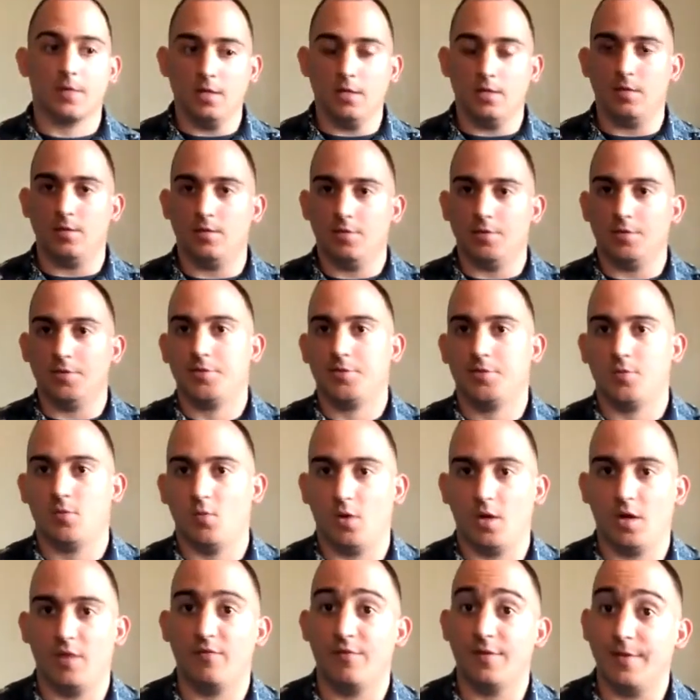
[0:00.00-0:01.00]
is
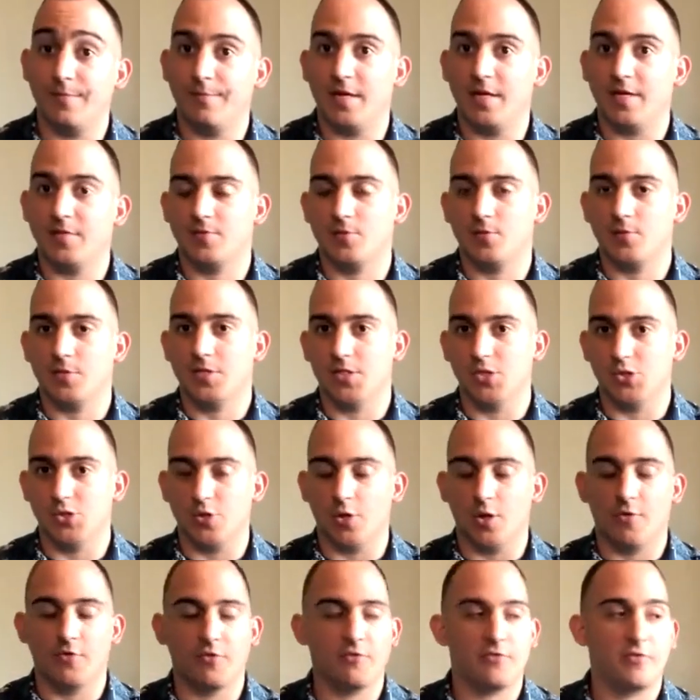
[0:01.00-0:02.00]
whatever they base their decision
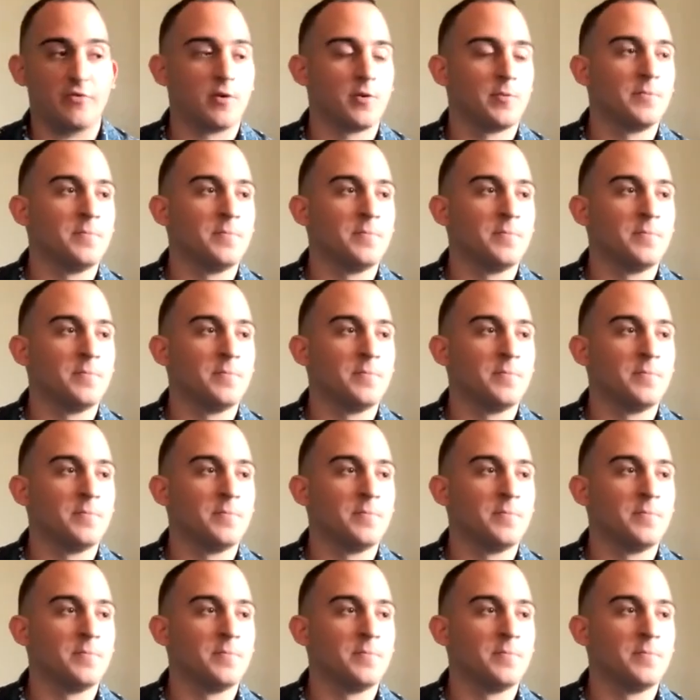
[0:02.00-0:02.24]
off of.